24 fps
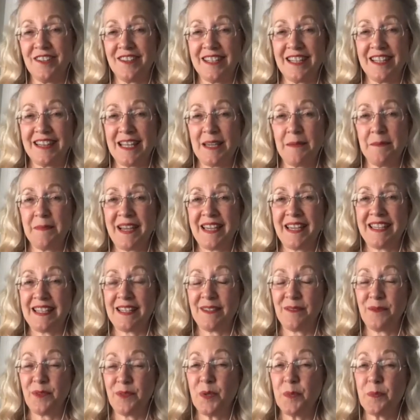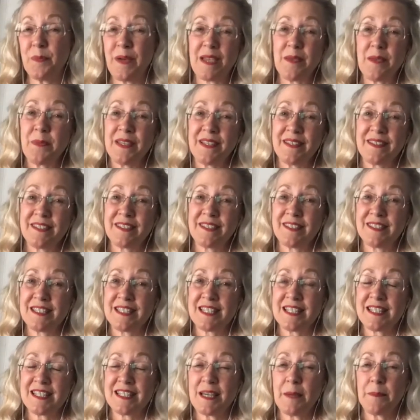that they might give you might be a little
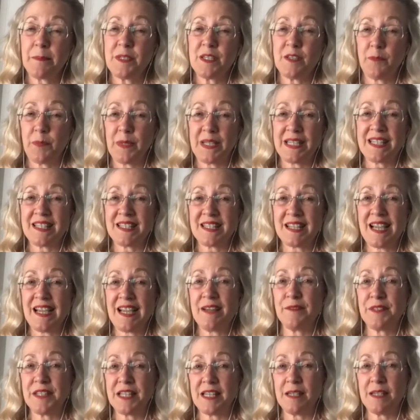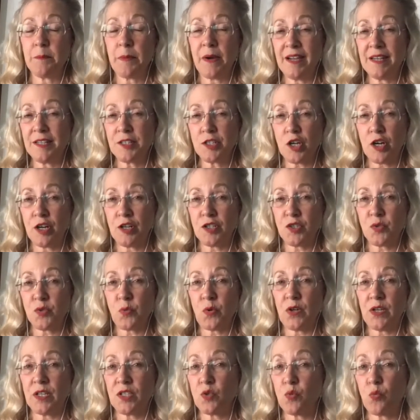deceptive, because I have seen pie charts where
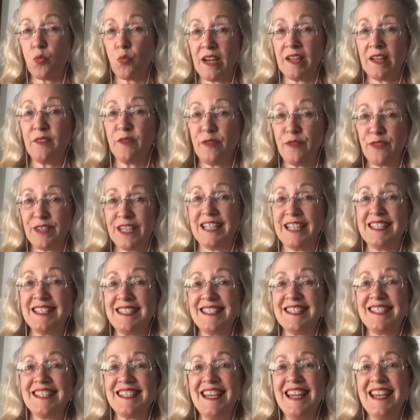it's one fund